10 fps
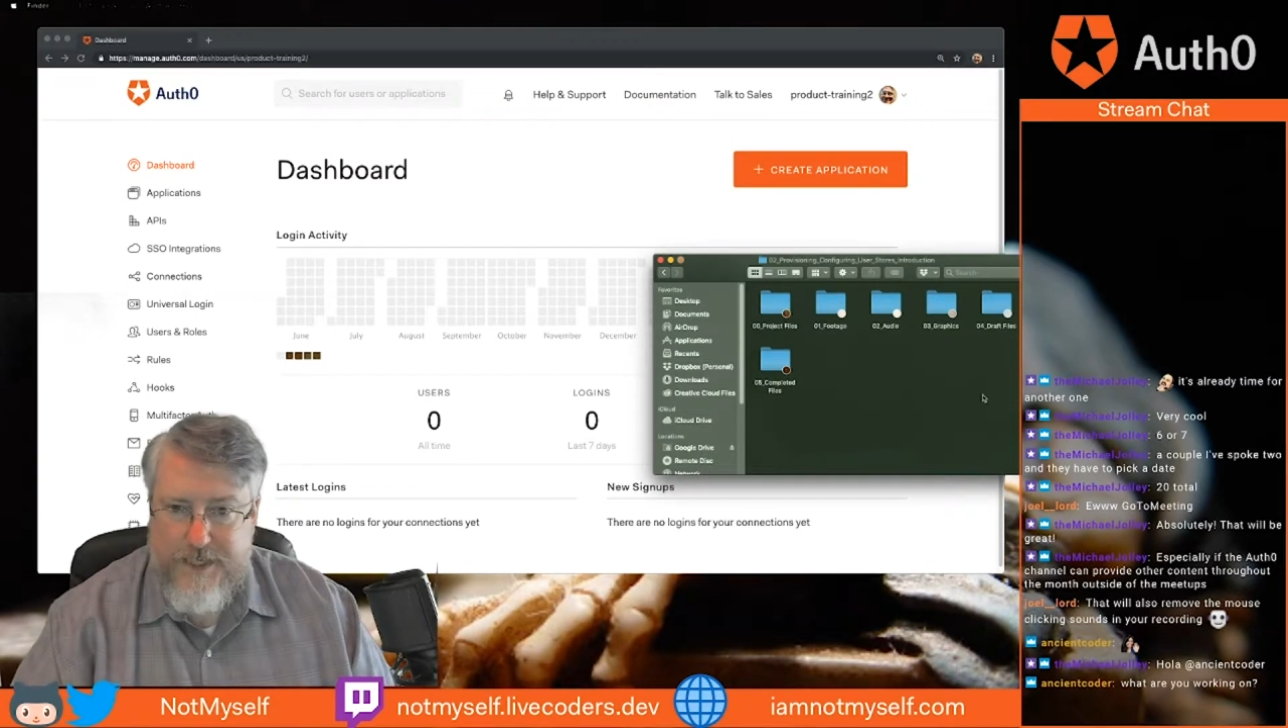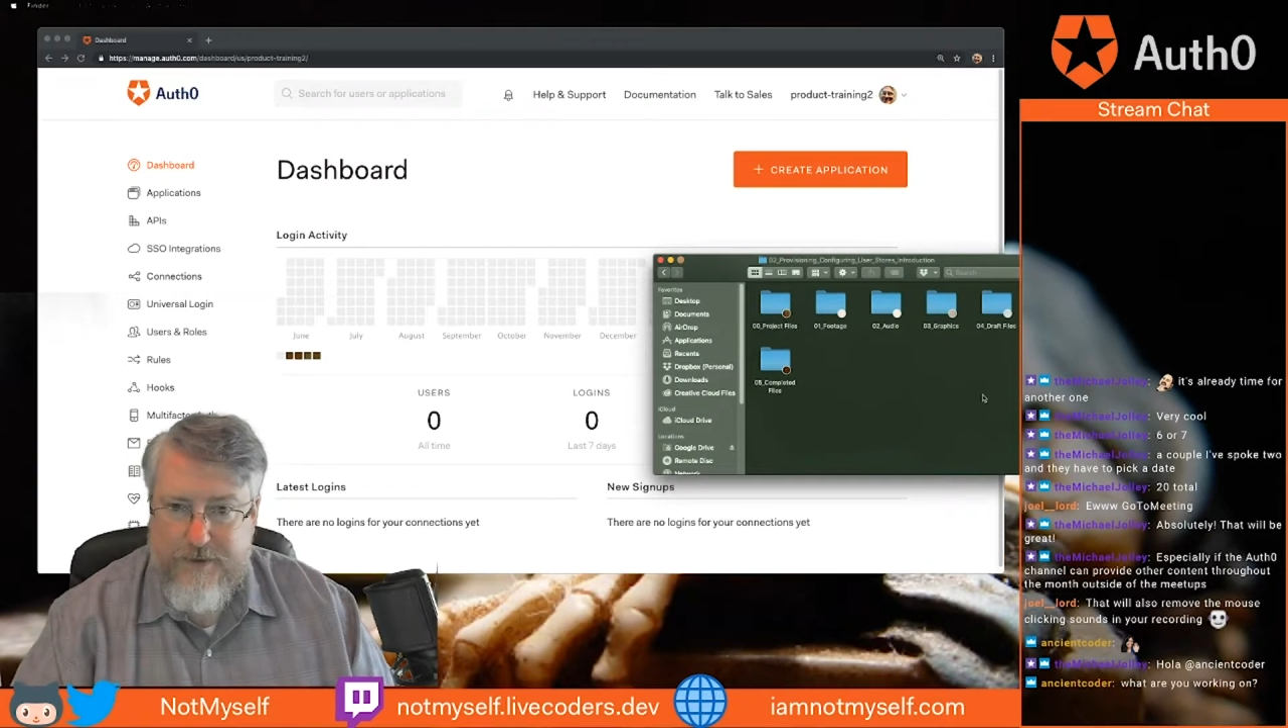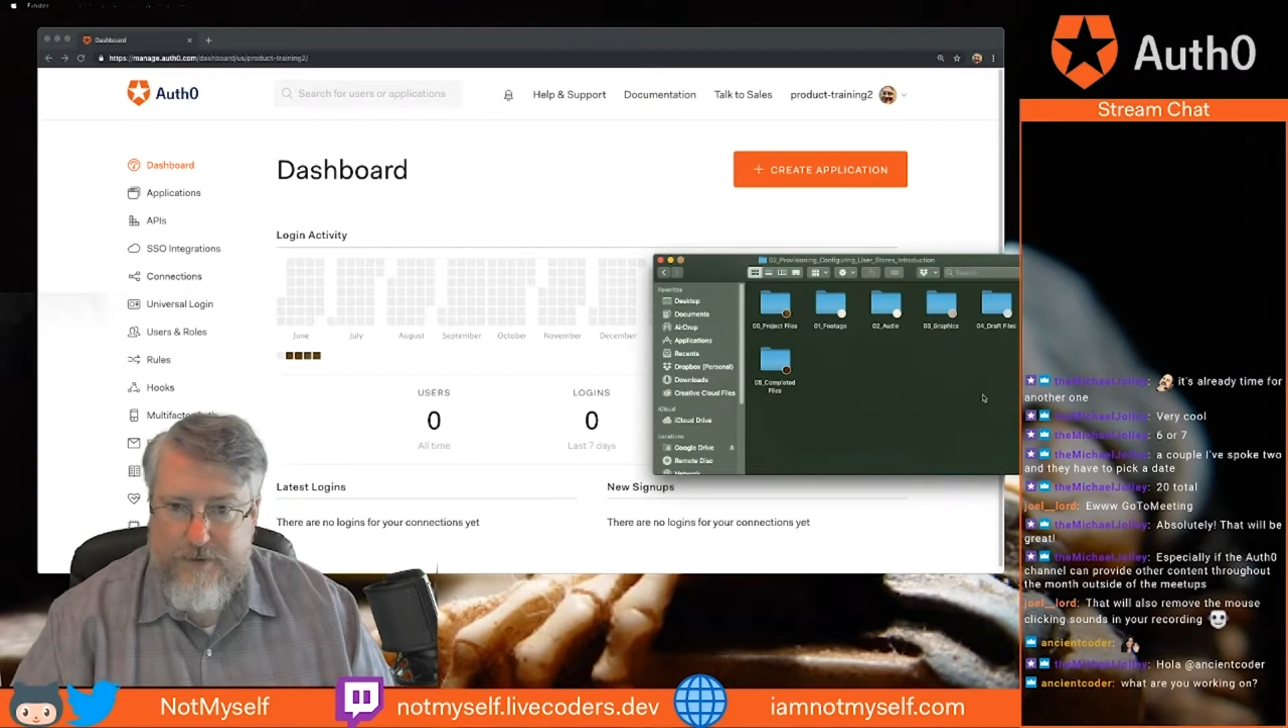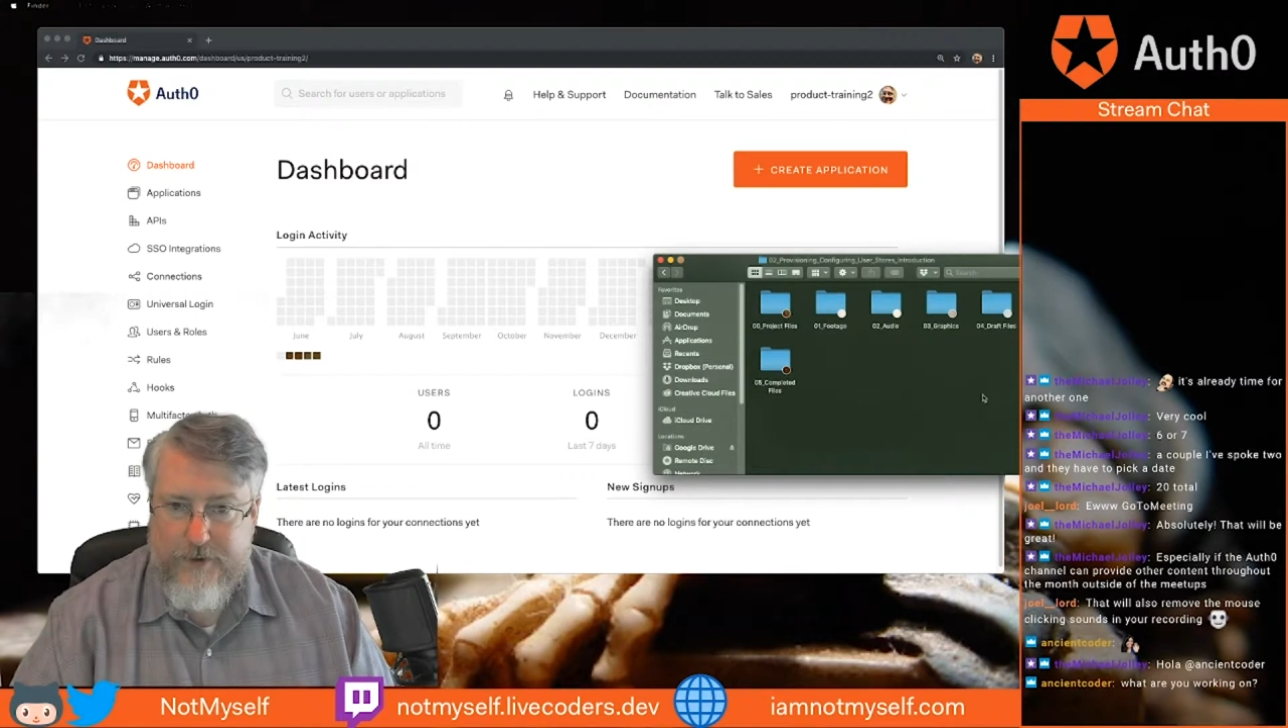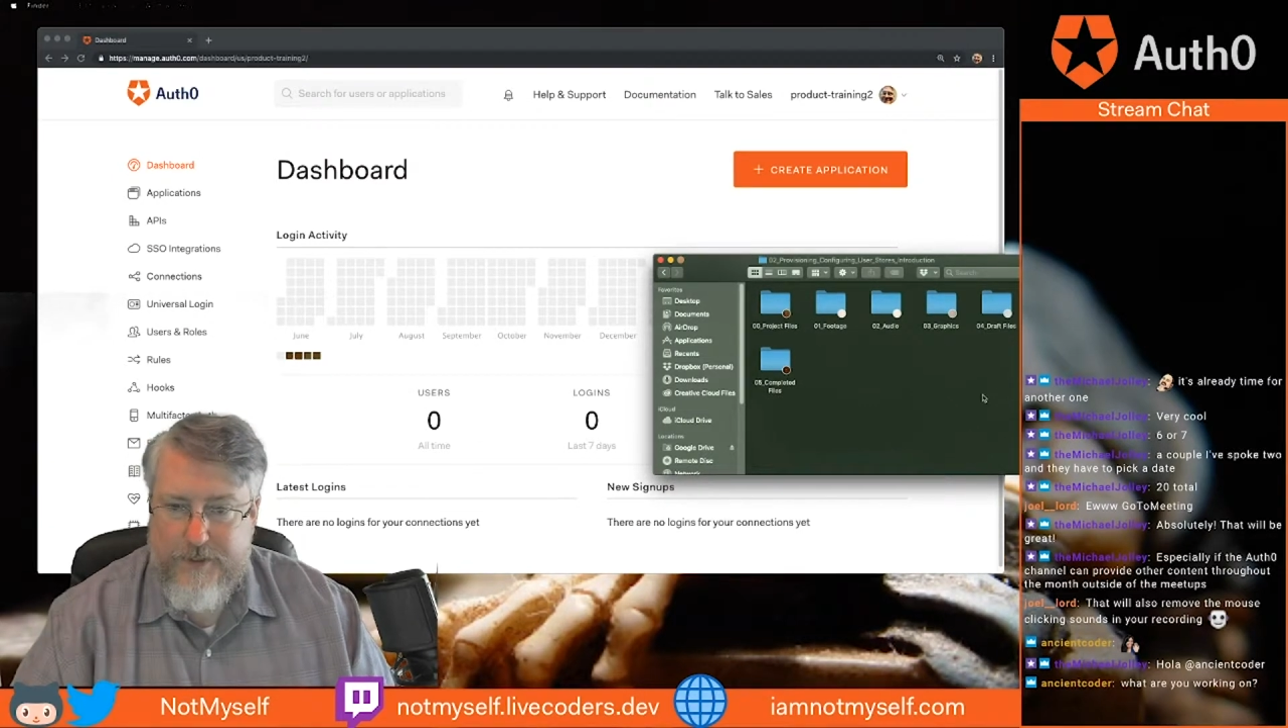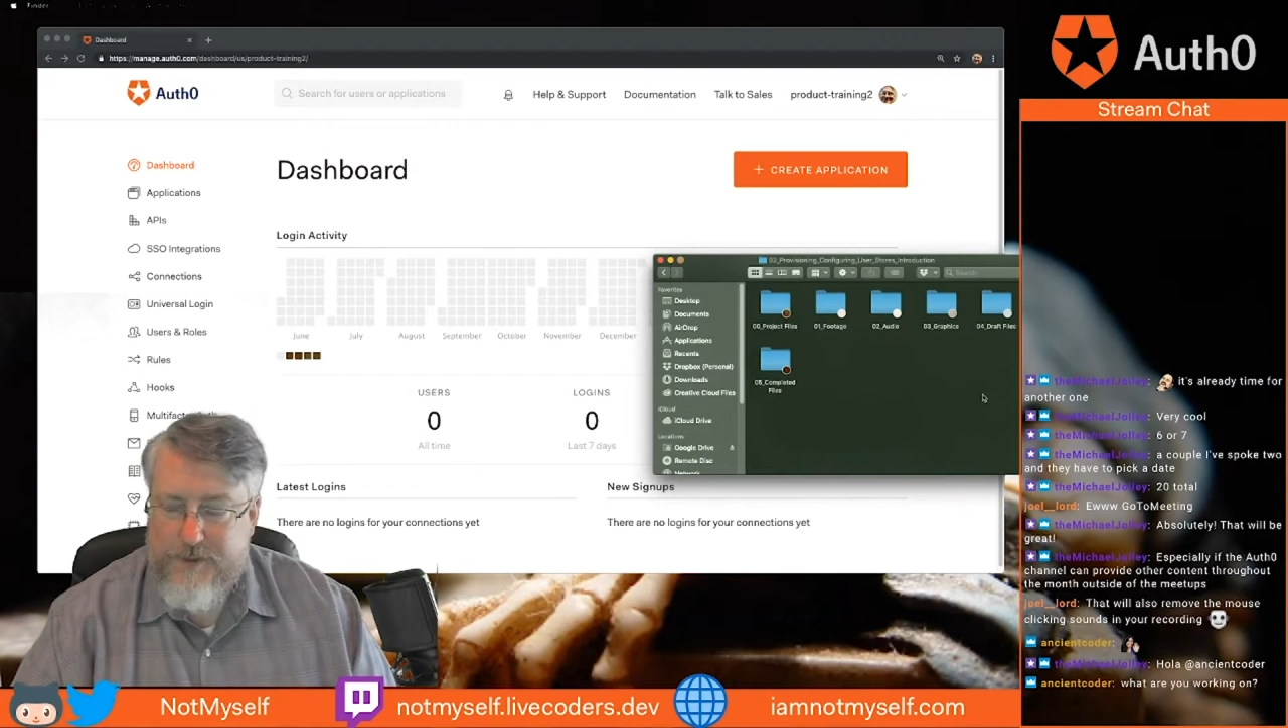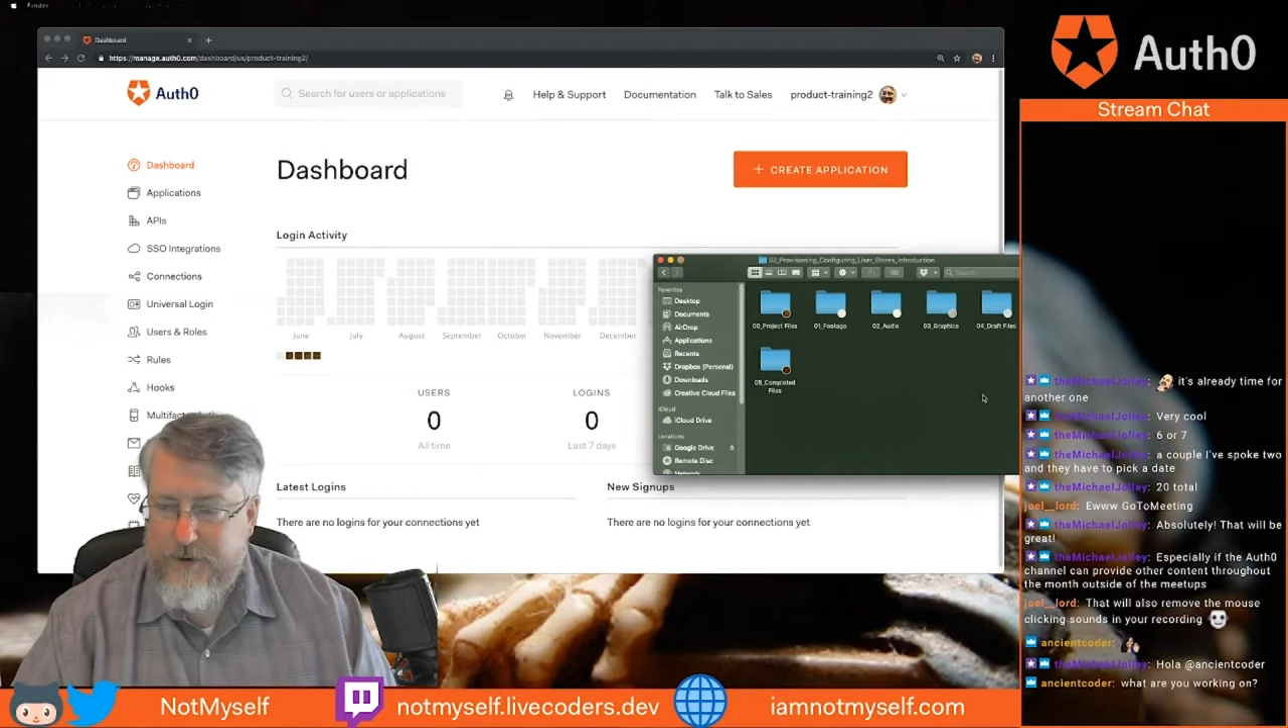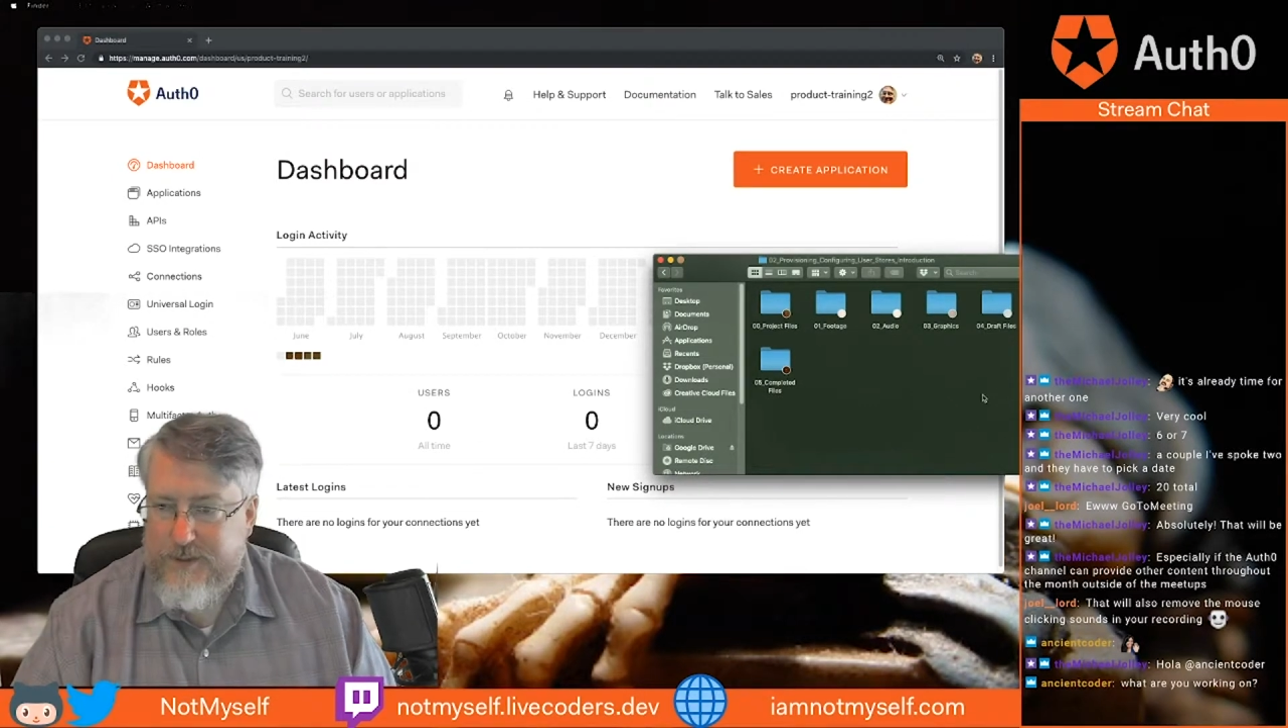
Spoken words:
together is our